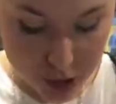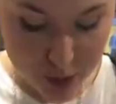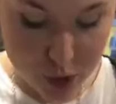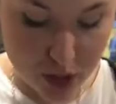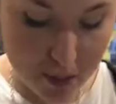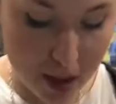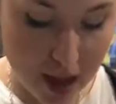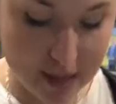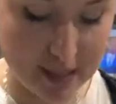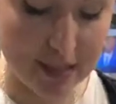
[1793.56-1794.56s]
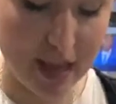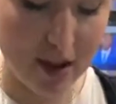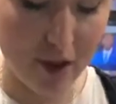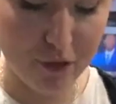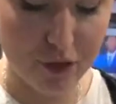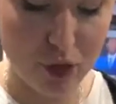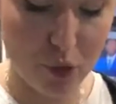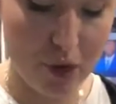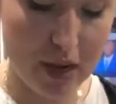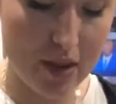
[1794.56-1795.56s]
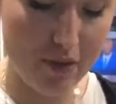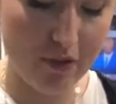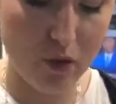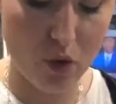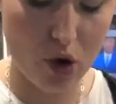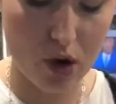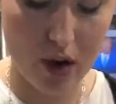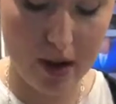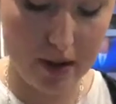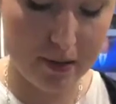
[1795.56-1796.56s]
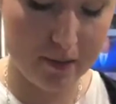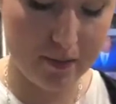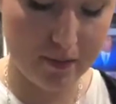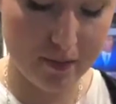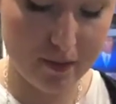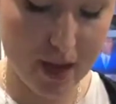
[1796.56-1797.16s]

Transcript: but you can buy a set of three for, um,